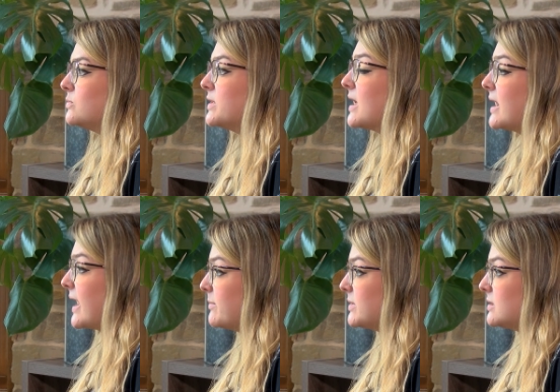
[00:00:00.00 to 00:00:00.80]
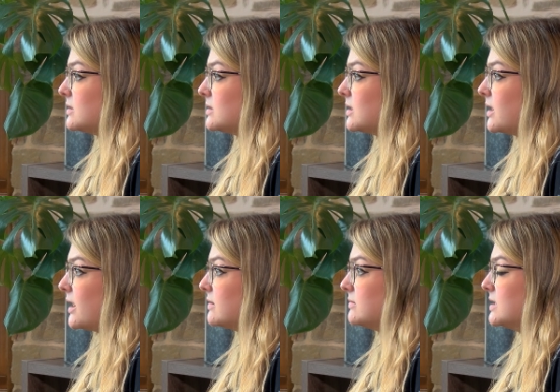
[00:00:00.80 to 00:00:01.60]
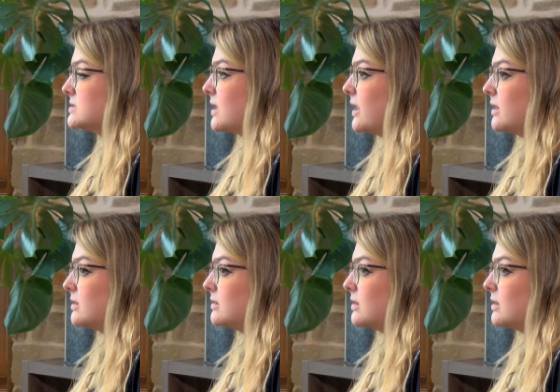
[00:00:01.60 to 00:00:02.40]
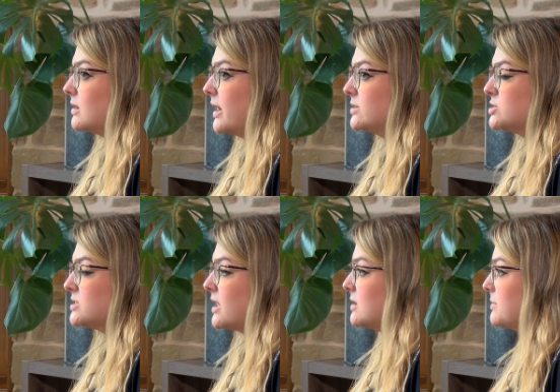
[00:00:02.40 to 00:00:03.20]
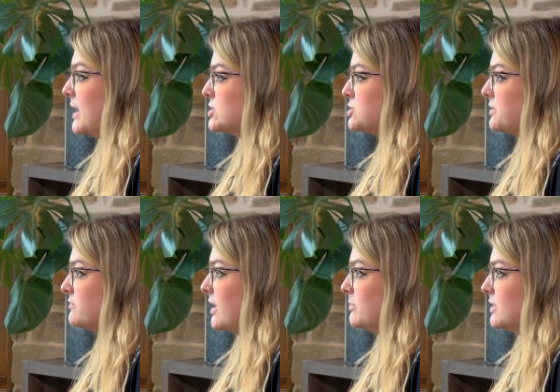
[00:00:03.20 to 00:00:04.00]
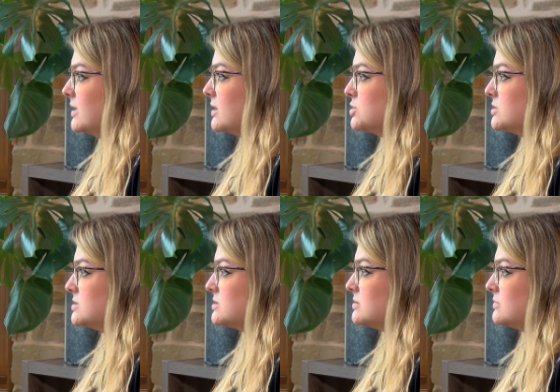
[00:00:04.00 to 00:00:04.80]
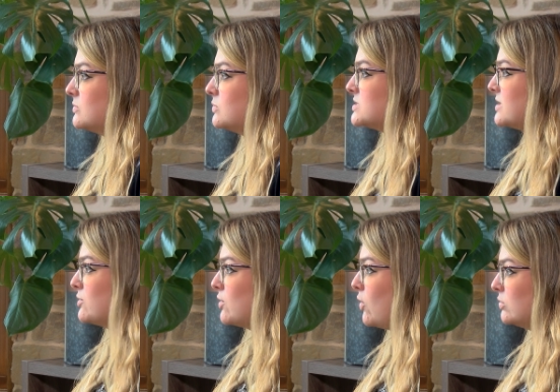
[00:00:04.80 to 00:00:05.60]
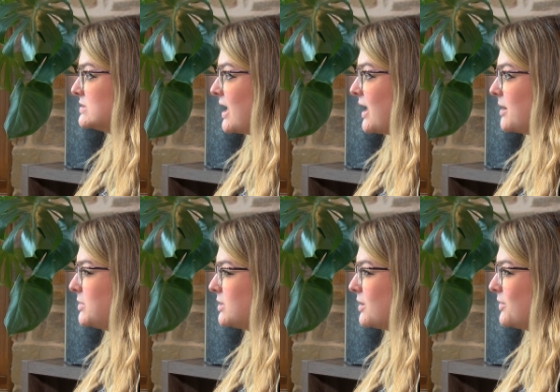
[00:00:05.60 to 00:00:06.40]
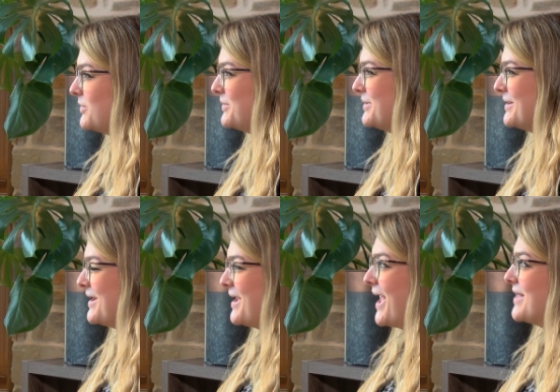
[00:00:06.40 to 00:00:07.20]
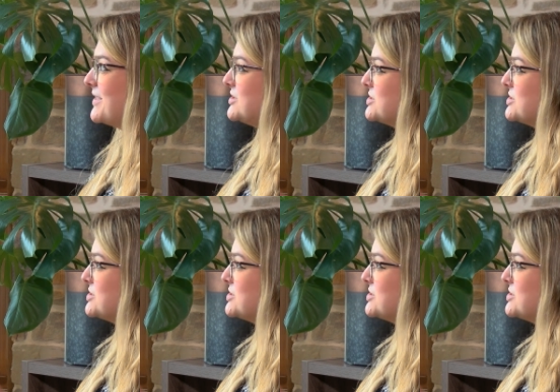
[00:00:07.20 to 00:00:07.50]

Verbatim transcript: When that happened, I, it's like I just had an imaginary family that just was there the whole time, you know? And they